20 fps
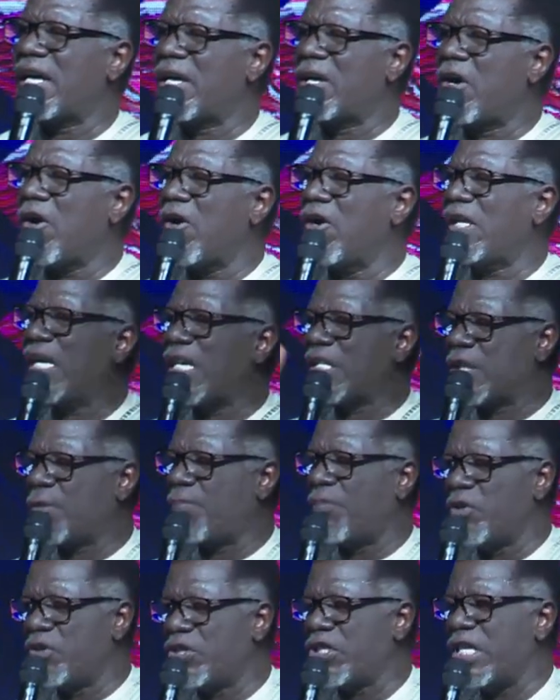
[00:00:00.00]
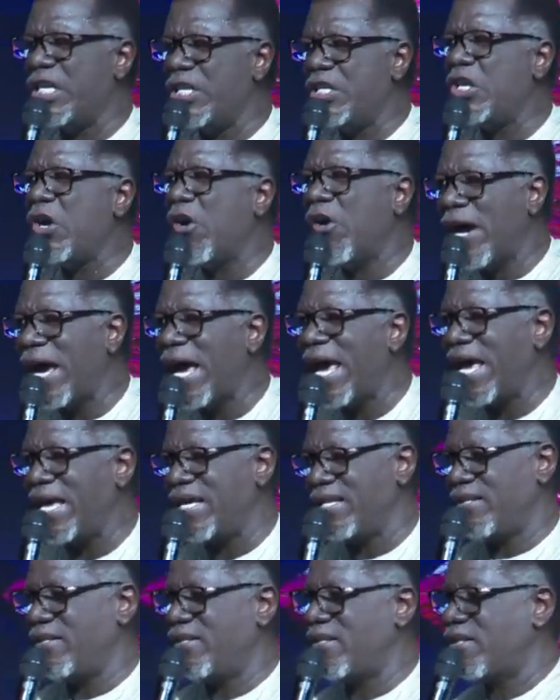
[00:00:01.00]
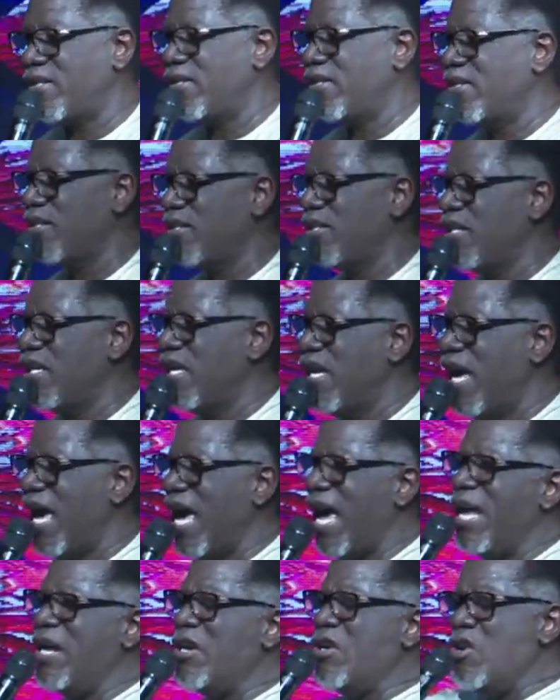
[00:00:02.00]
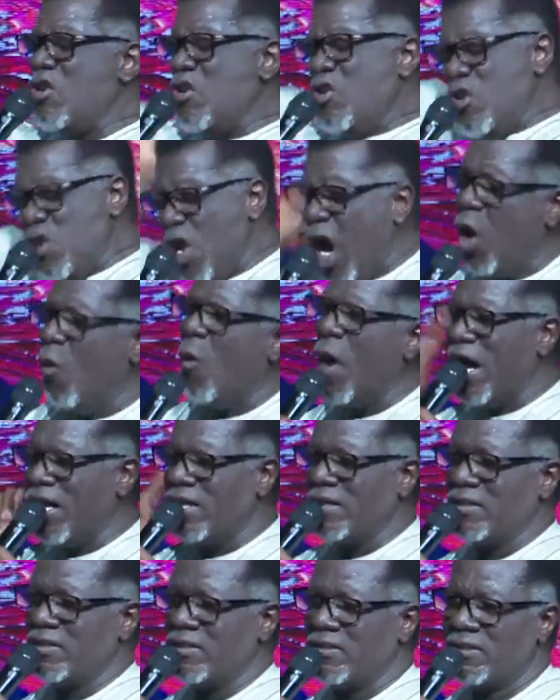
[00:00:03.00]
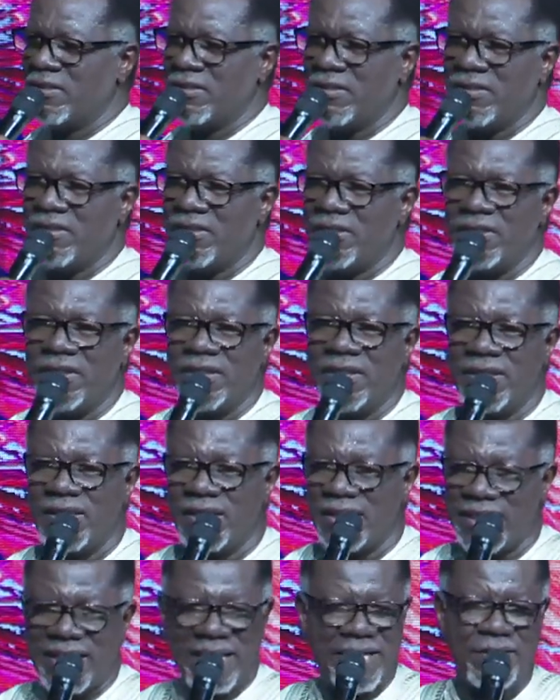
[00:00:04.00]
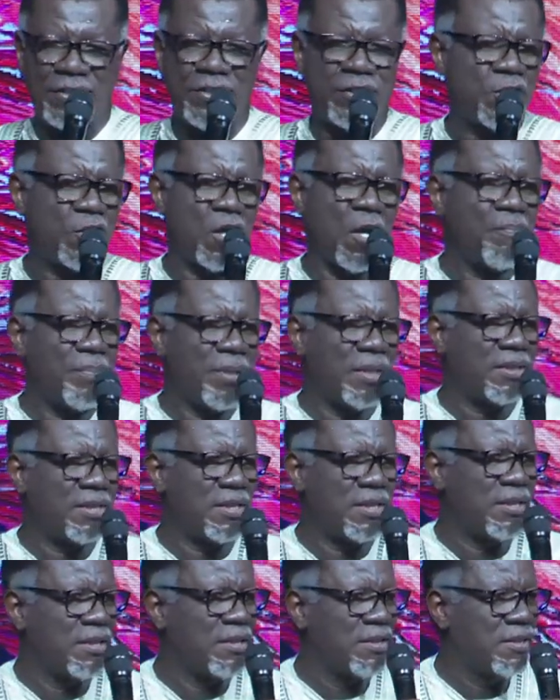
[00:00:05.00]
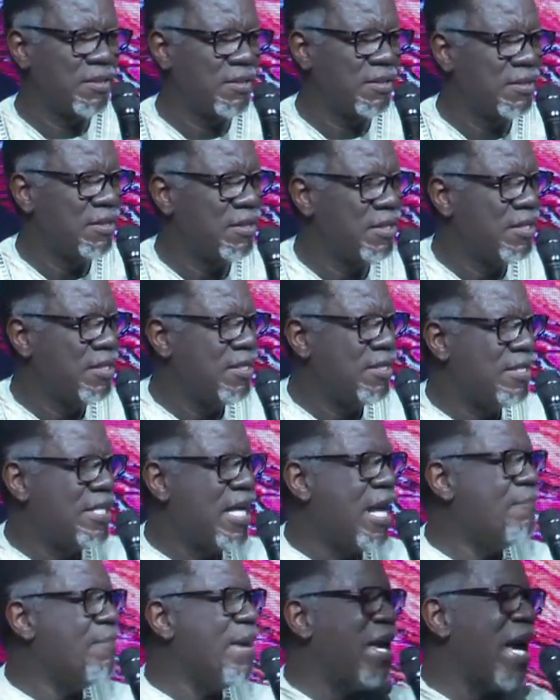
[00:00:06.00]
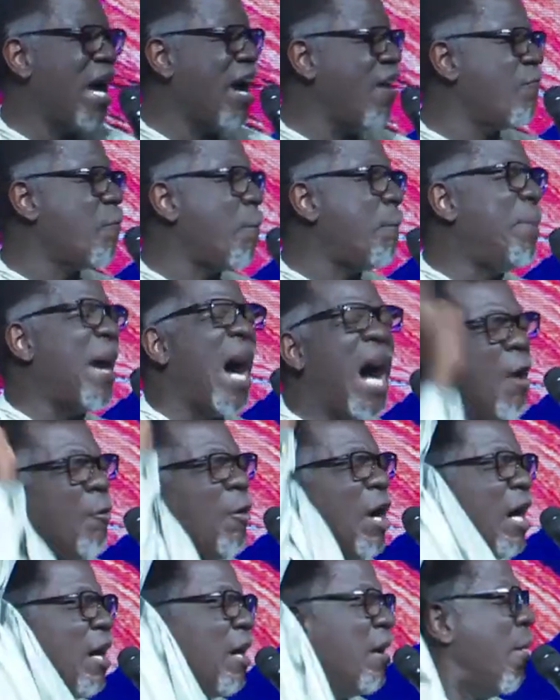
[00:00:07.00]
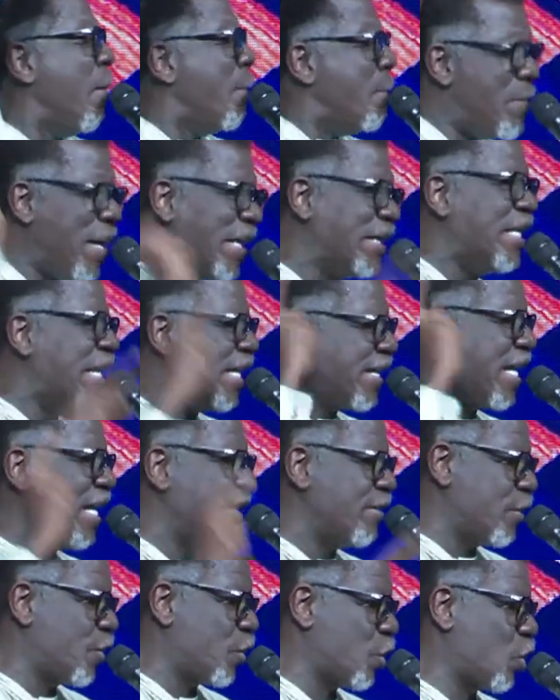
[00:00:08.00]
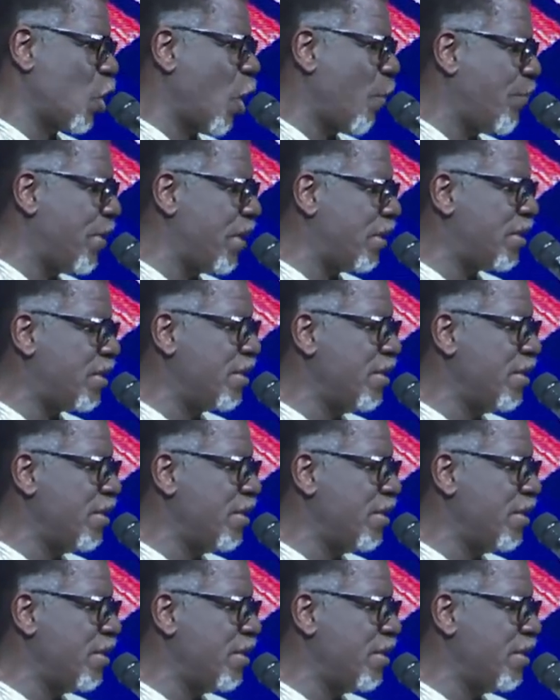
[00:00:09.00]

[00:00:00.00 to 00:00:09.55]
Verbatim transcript: God has put in your hand, and no one can stop it. They may have power, but they can't stop it.